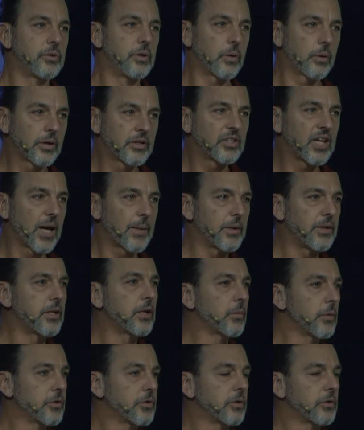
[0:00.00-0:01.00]
examined
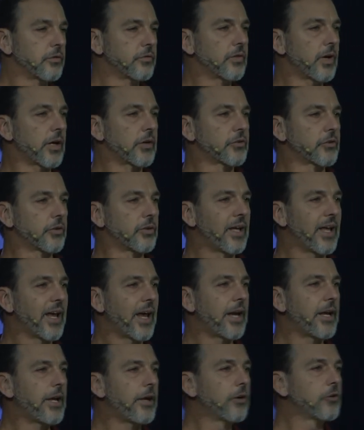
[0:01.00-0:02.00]
the original fossil,
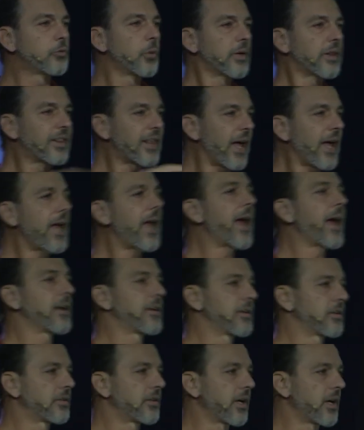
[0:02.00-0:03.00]
and here's what they
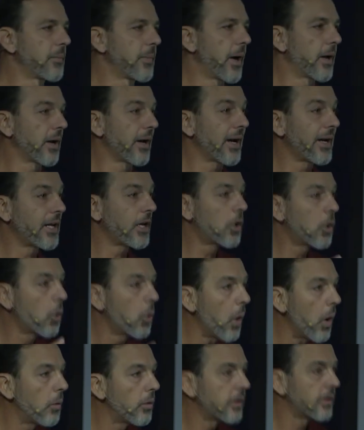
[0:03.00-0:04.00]
had to say about it. And he
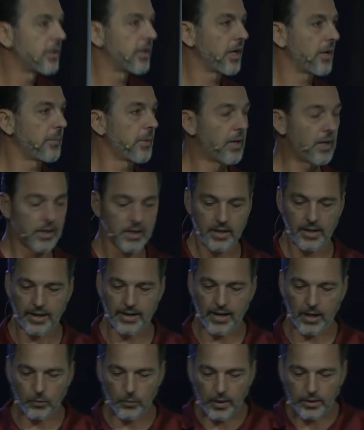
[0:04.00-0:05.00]
quoted them,
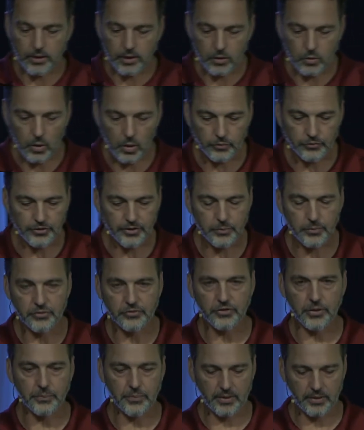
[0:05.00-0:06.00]
and I read the quotes, and it
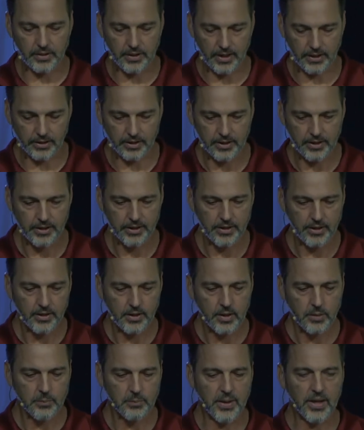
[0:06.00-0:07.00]
was something like
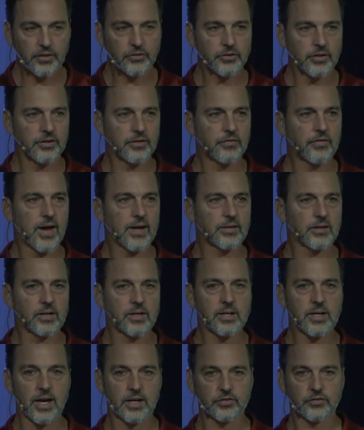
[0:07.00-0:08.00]
based on the fact that
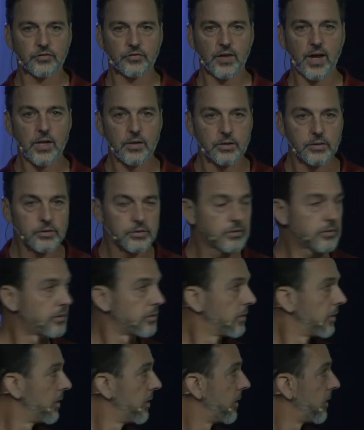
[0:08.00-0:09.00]
he has feathers,
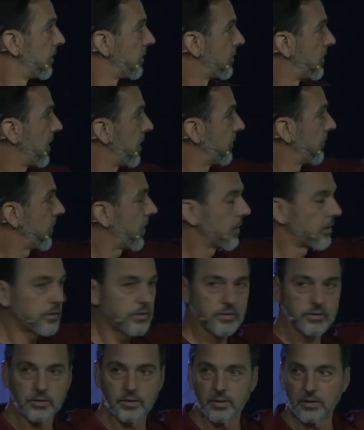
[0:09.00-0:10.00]
see him
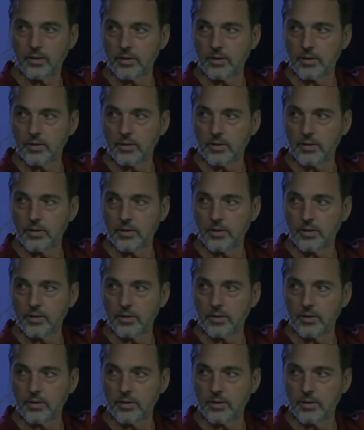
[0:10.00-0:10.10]
feathers?